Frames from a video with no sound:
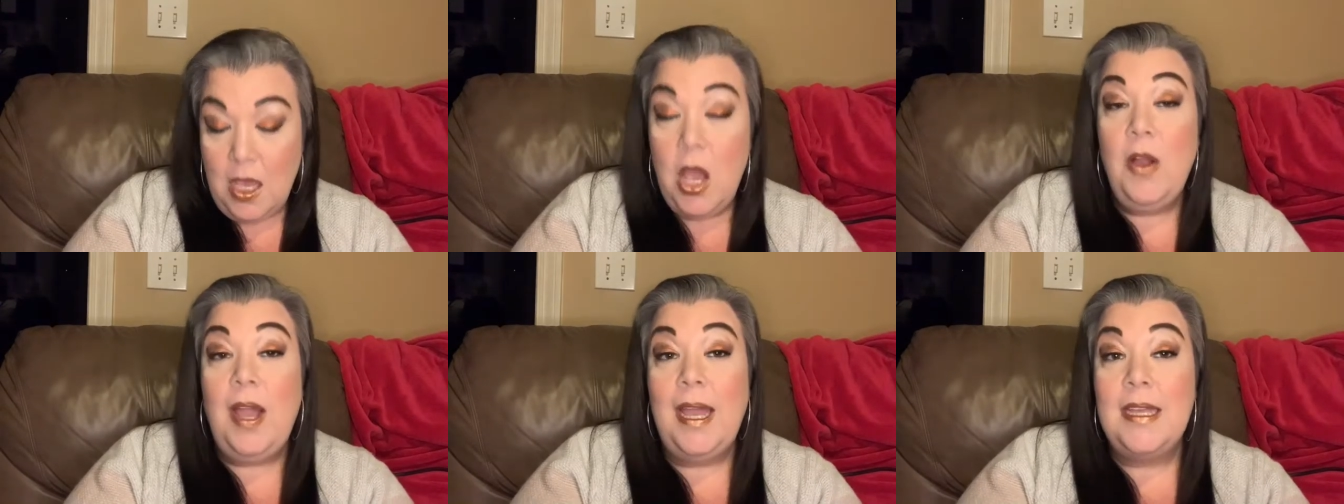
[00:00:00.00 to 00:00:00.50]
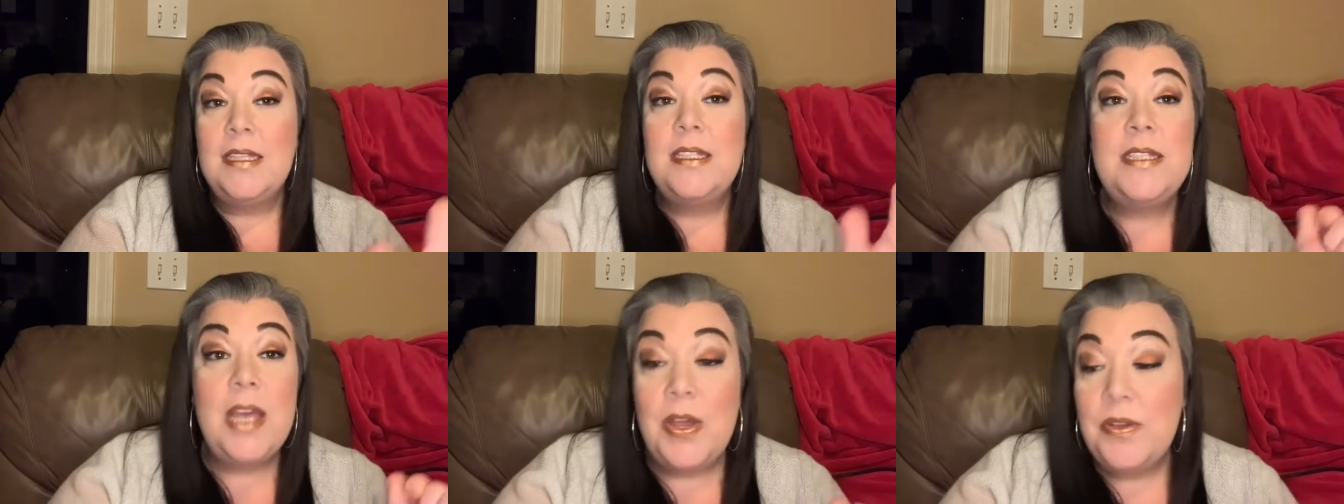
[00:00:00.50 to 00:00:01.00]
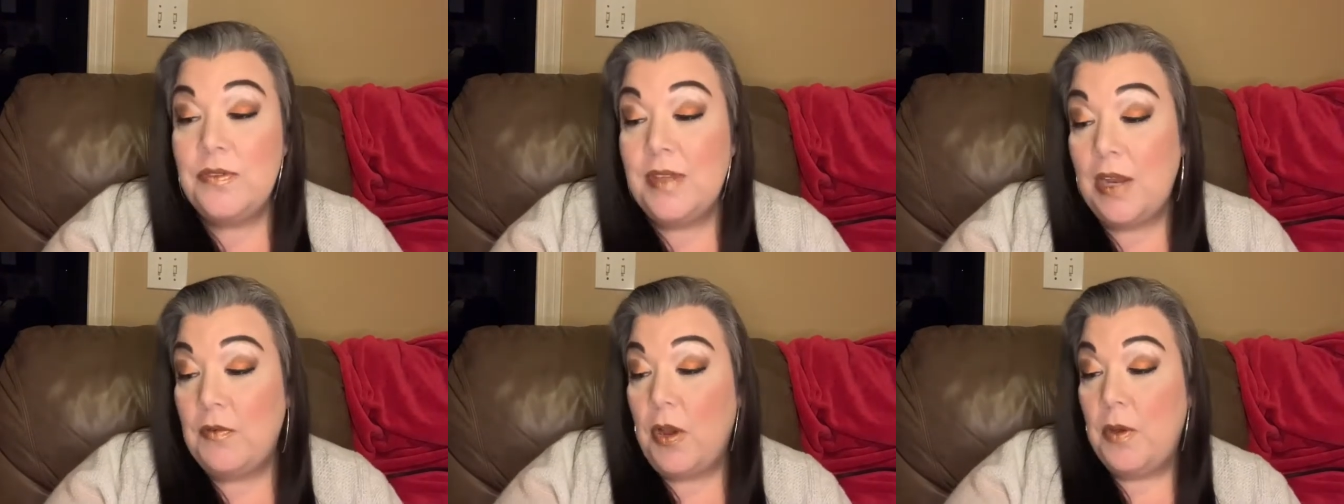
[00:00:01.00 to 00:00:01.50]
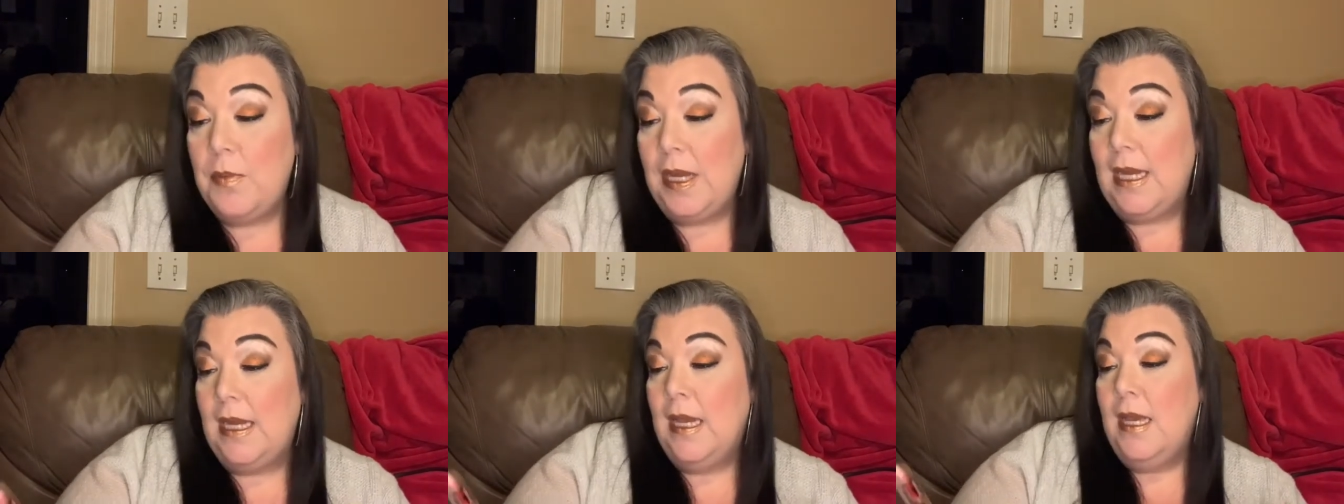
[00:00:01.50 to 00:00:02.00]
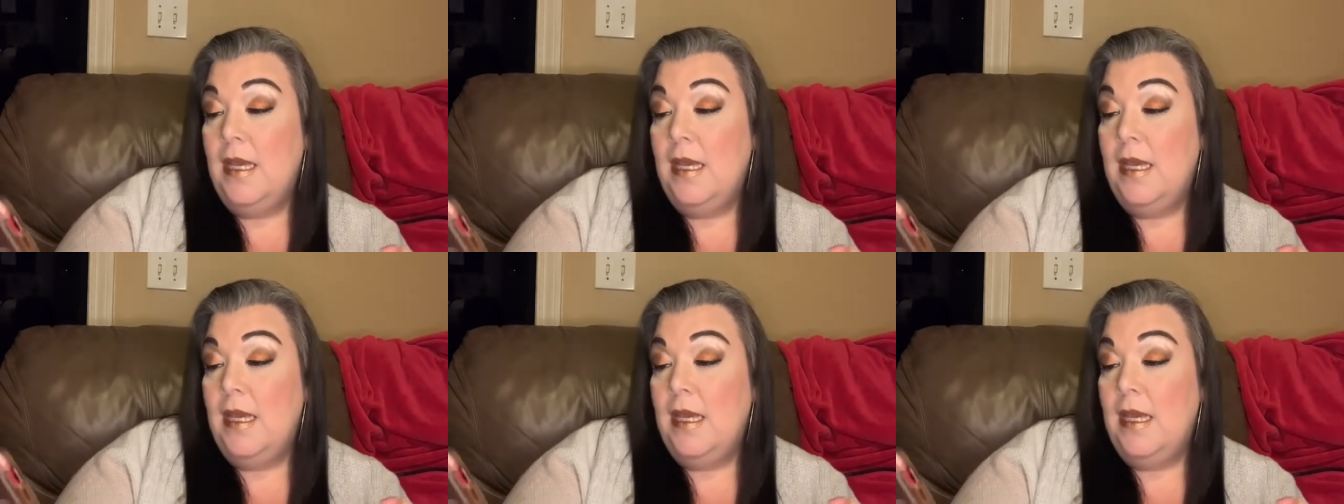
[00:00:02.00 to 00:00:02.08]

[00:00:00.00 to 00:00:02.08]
gosh. Okay, so they wrote me.